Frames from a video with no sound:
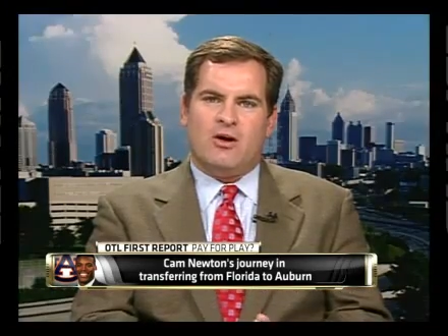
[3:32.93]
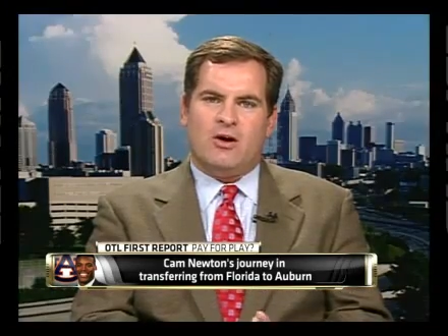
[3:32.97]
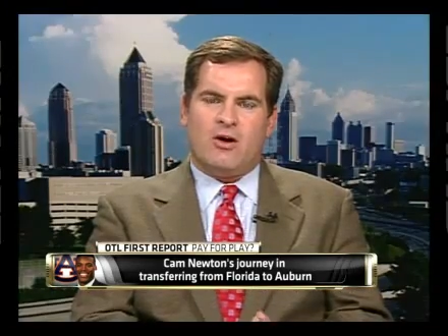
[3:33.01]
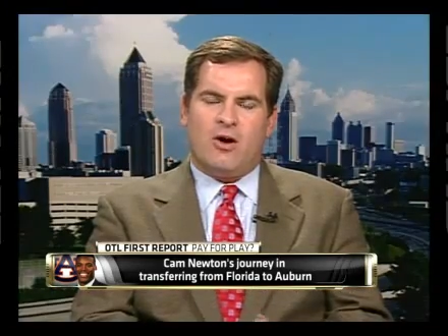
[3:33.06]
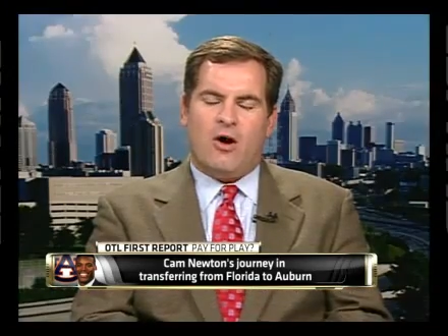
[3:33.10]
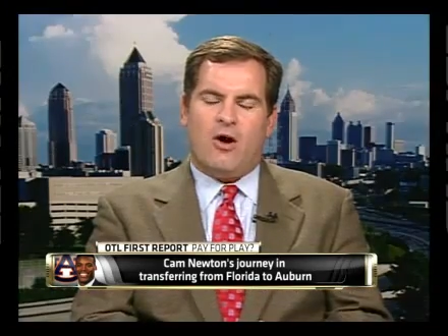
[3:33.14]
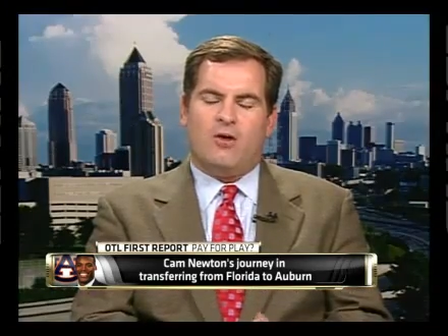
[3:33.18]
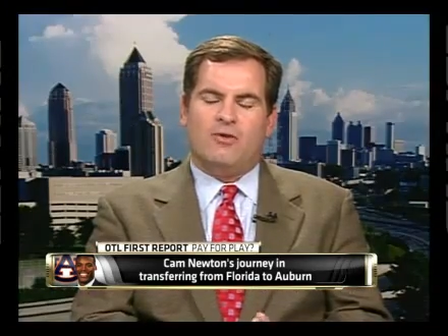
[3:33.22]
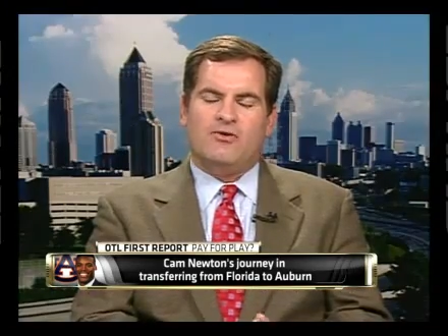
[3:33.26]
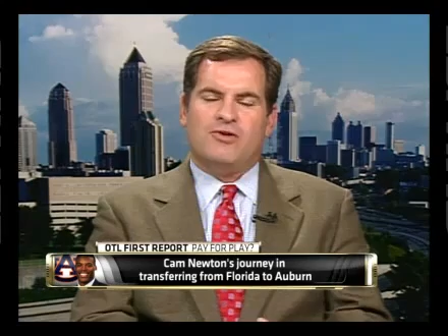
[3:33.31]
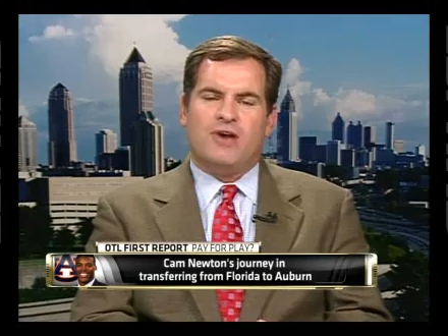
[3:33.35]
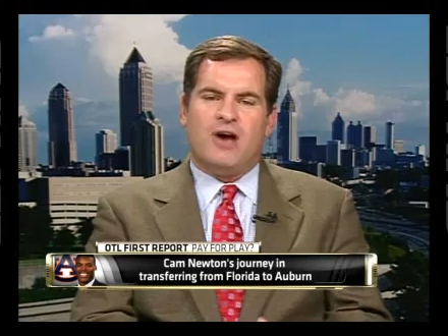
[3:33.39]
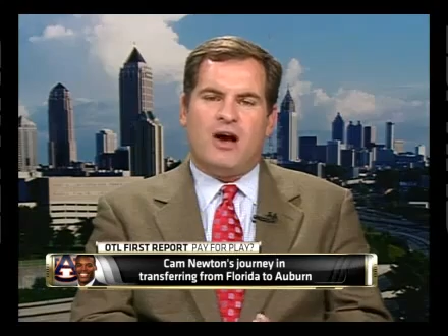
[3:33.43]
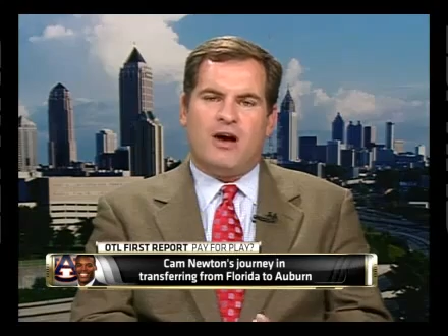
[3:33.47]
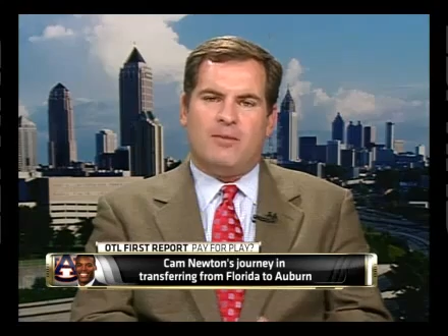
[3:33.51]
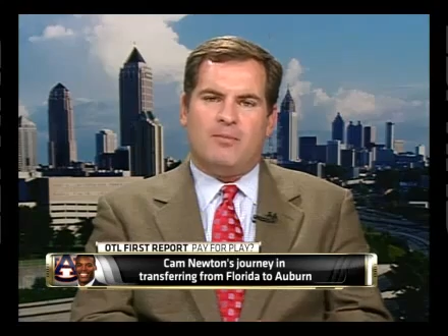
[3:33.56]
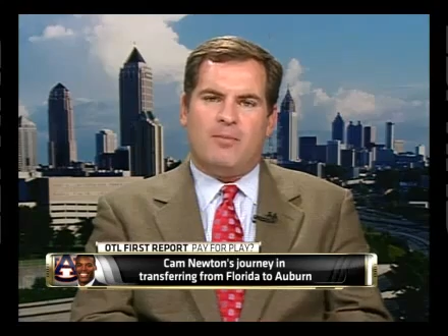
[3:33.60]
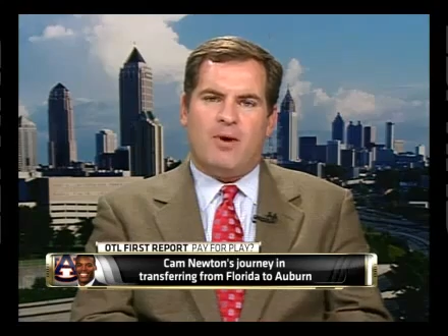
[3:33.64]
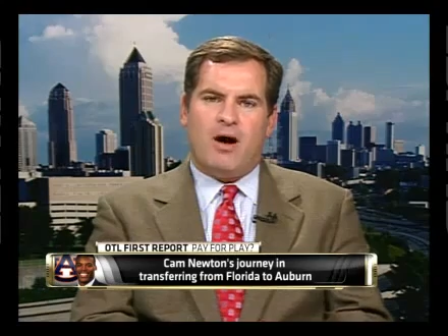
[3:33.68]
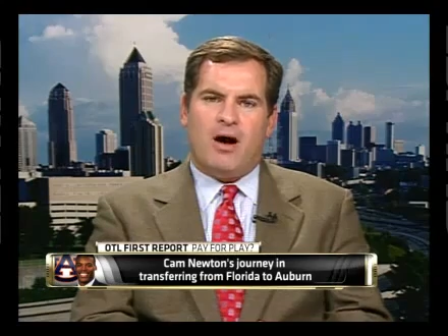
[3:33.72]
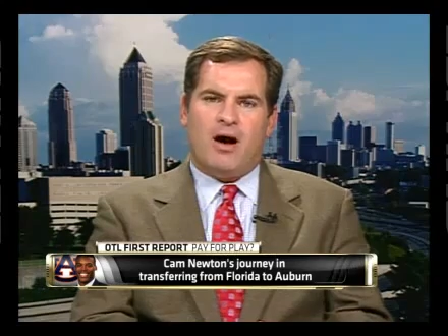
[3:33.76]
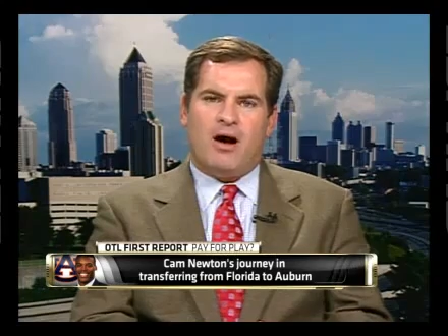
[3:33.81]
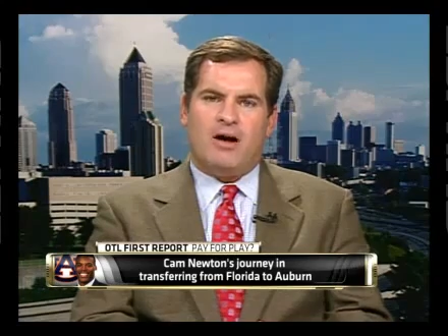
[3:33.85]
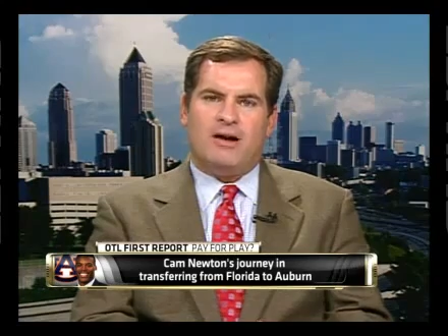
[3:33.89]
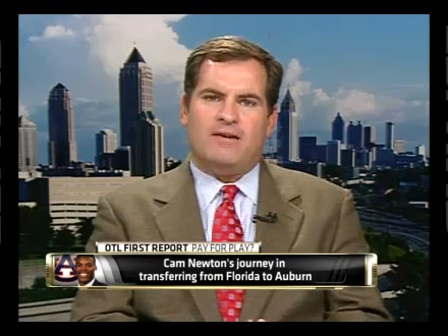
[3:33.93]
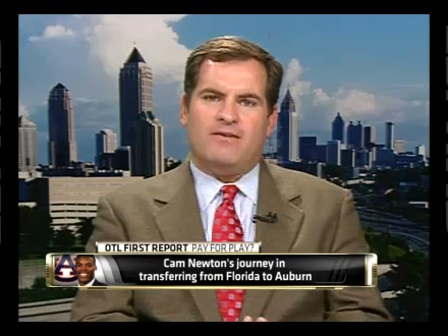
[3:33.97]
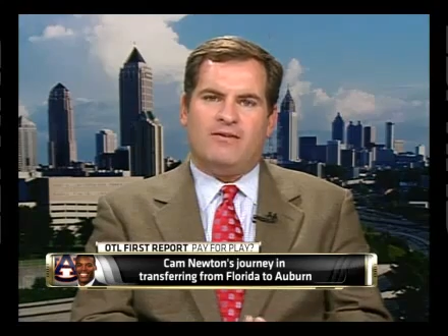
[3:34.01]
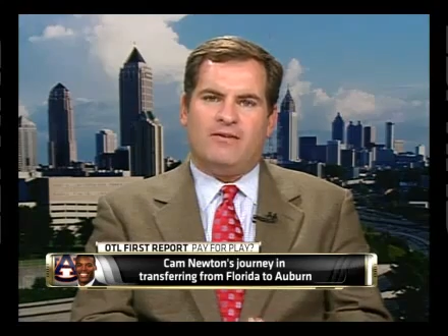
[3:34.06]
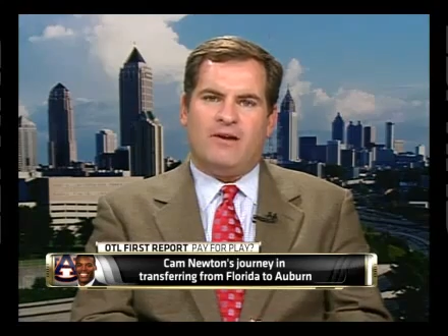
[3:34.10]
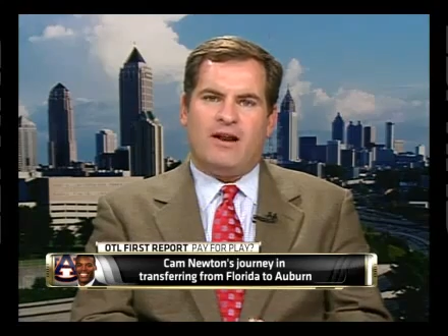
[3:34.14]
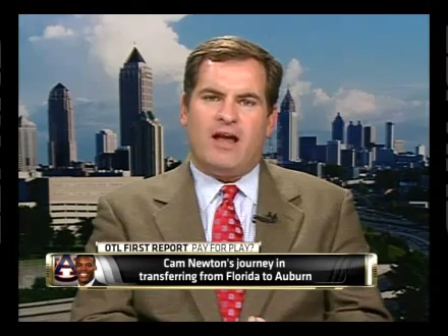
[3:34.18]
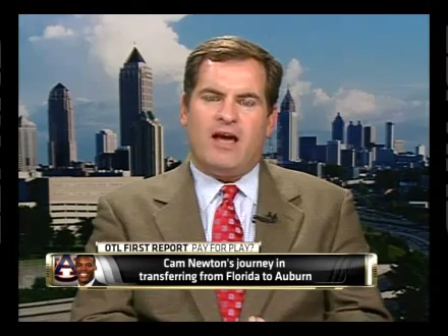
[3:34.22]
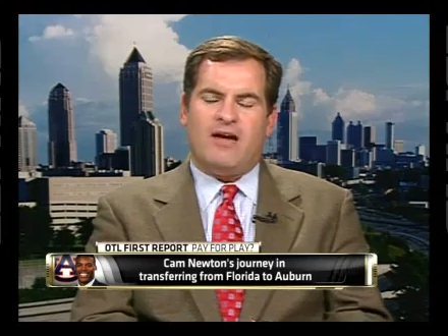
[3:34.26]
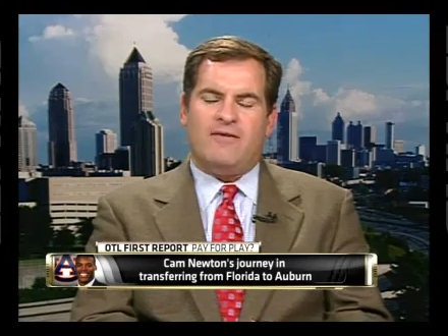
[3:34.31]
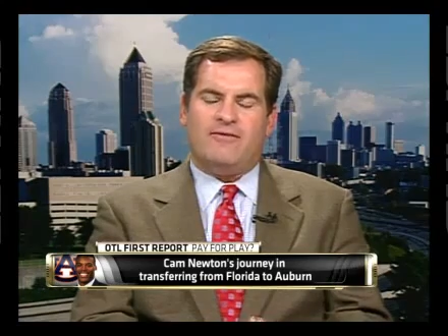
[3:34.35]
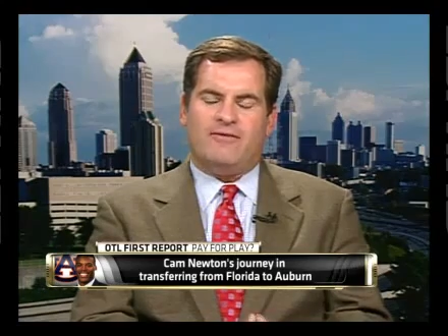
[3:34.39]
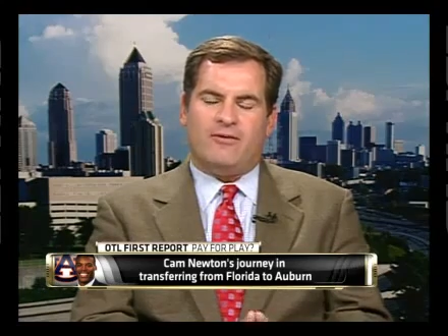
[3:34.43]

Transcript: called John Bond and said, hey,